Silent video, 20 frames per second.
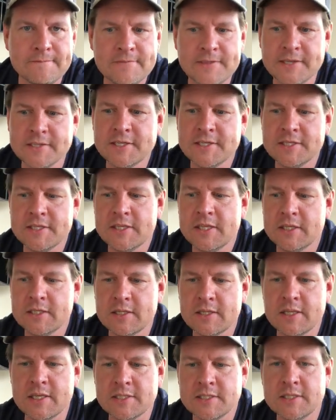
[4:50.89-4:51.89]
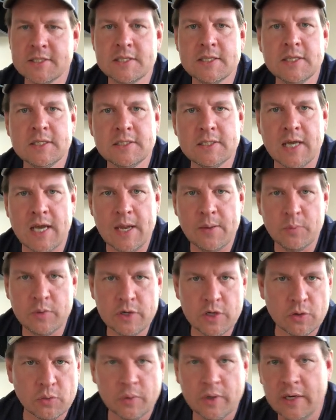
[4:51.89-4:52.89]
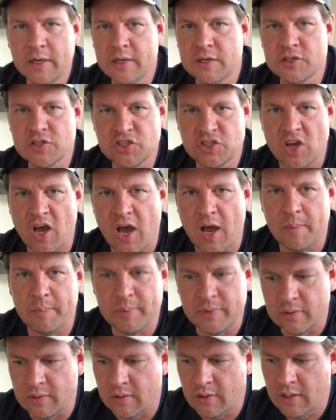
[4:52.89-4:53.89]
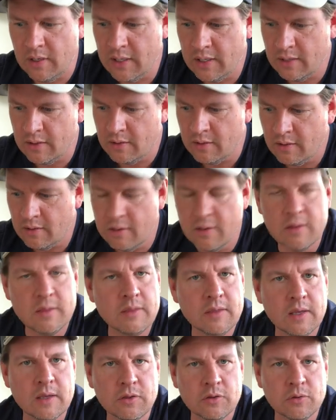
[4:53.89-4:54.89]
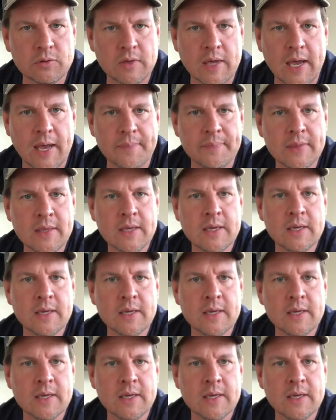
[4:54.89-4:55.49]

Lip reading: This isn't the time when you're reading to stop and think through that.